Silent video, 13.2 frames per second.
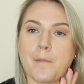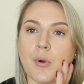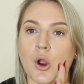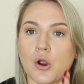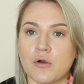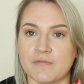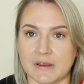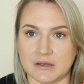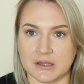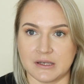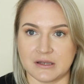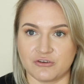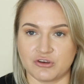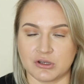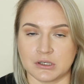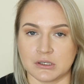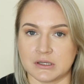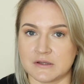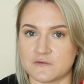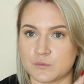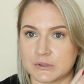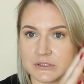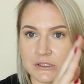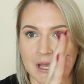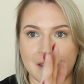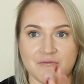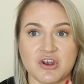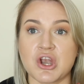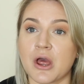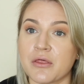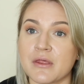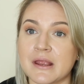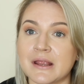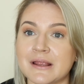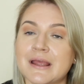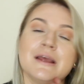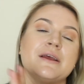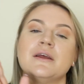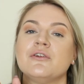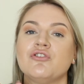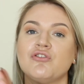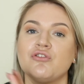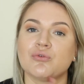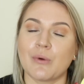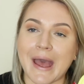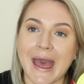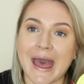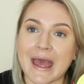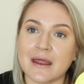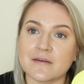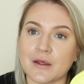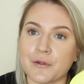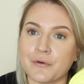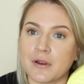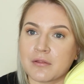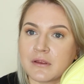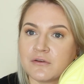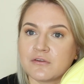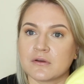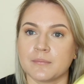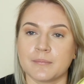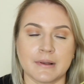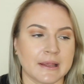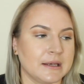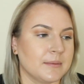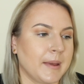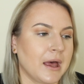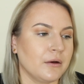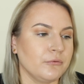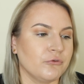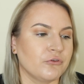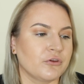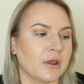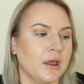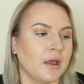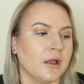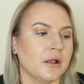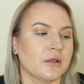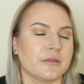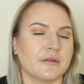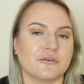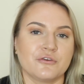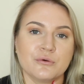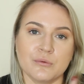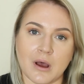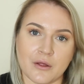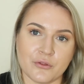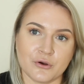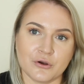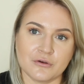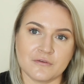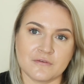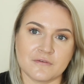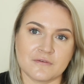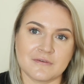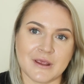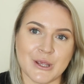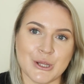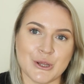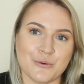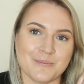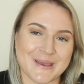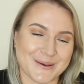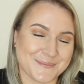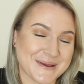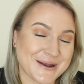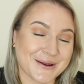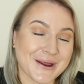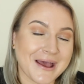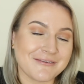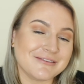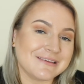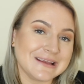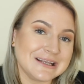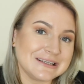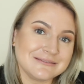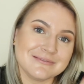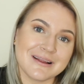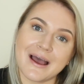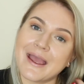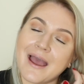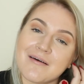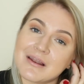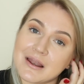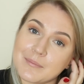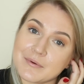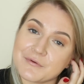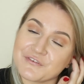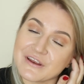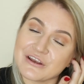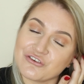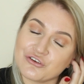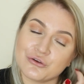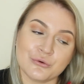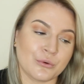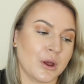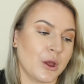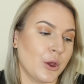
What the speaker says: perfect condition. This one, I have nothing to add, nothing to complain about. The two others you may or may not have seen. I had a little bit of issue